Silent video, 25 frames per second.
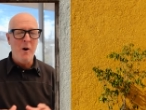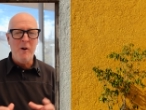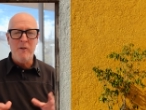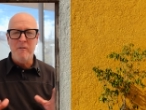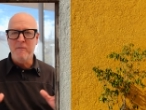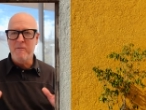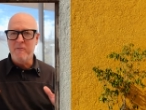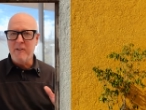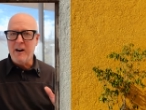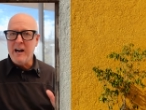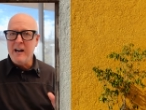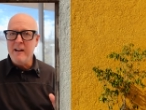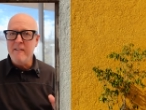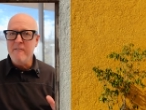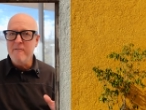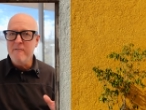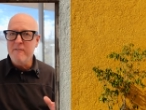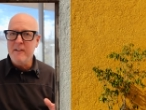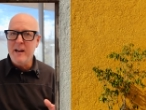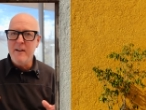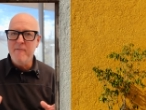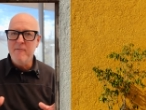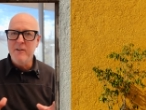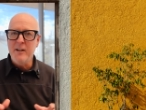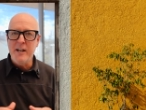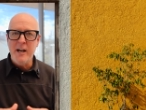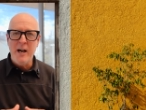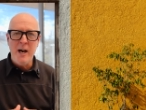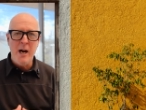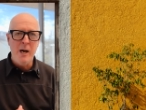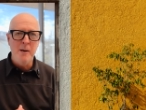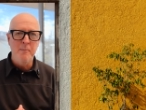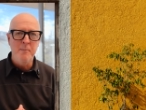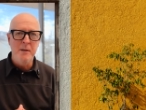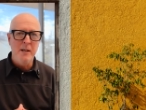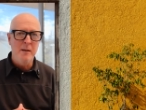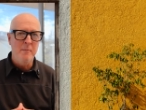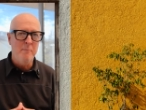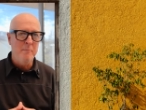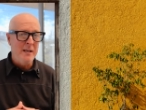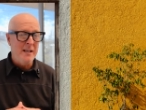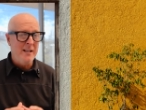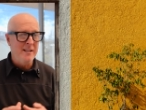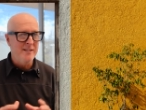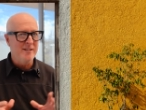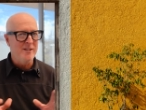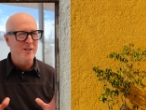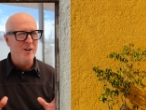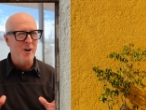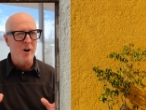our 5 favorite
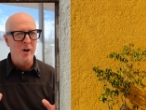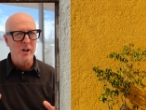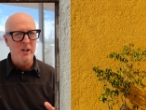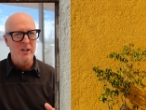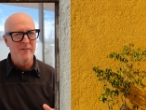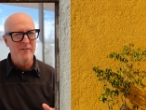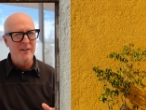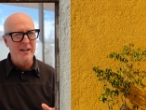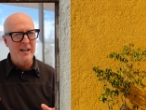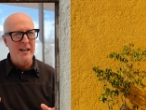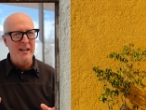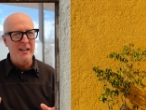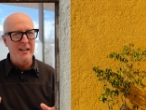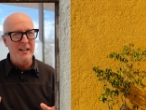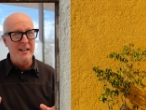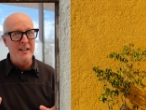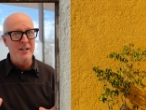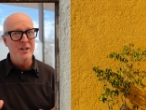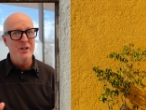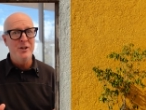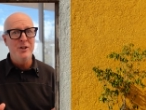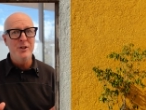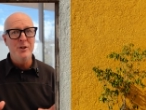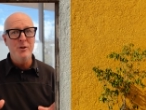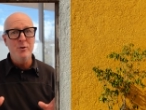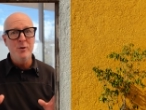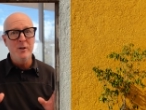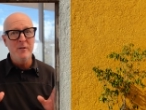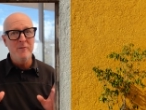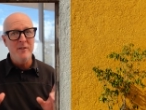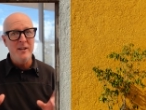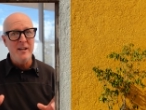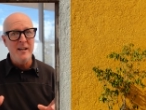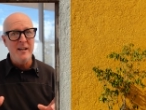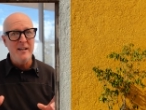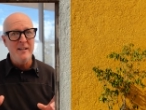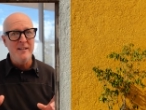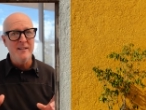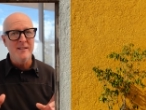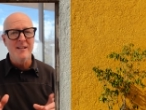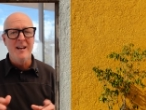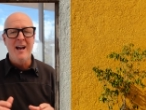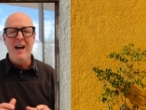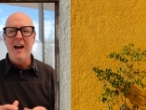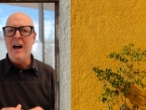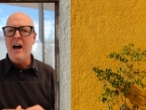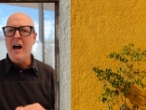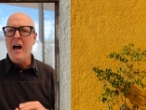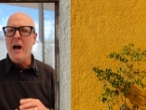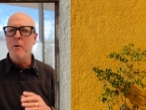Airbnbs in all of Italy. 2 of these,
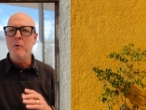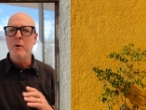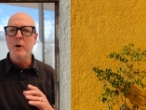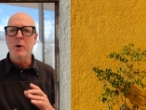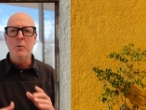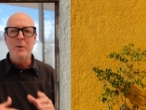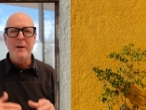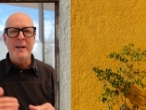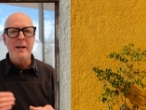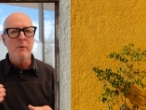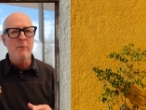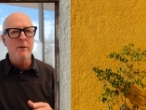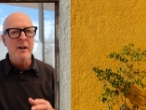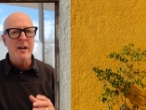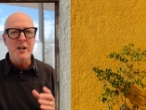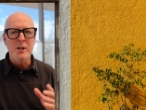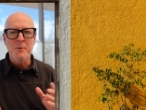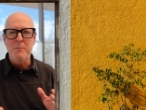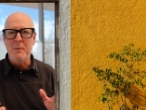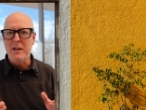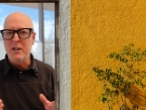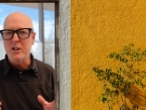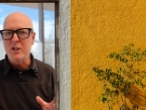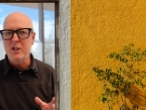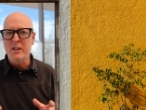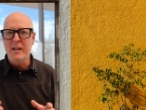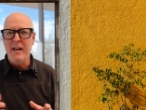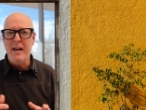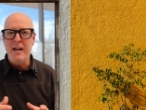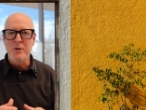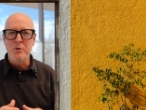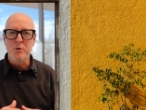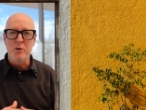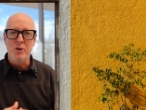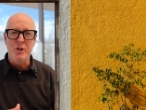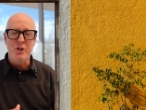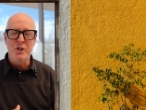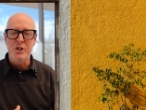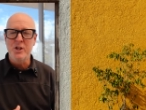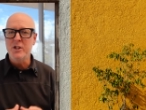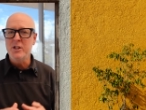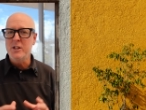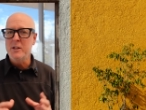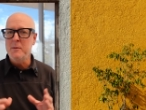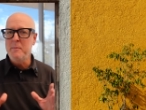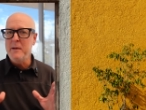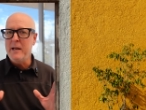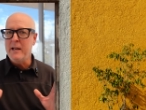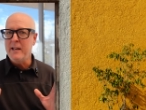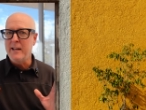I would have rearranged my schedule just
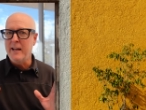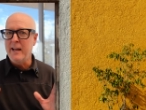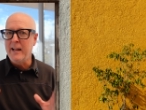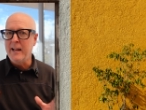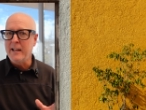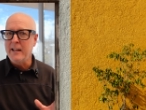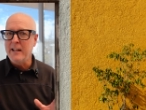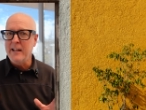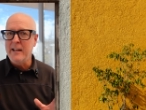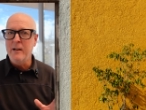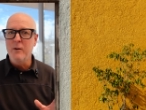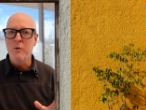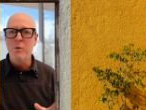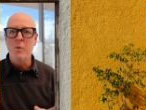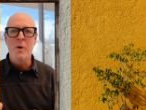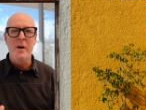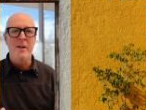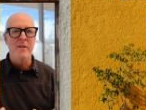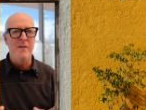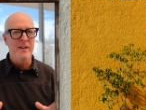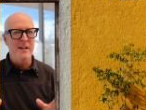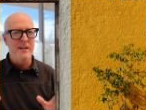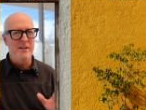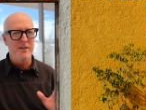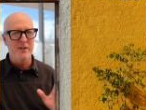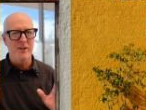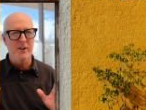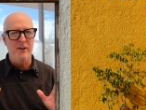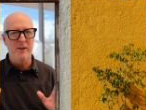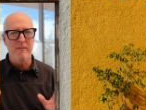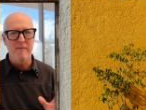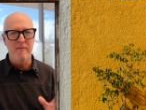to be in Italy when these are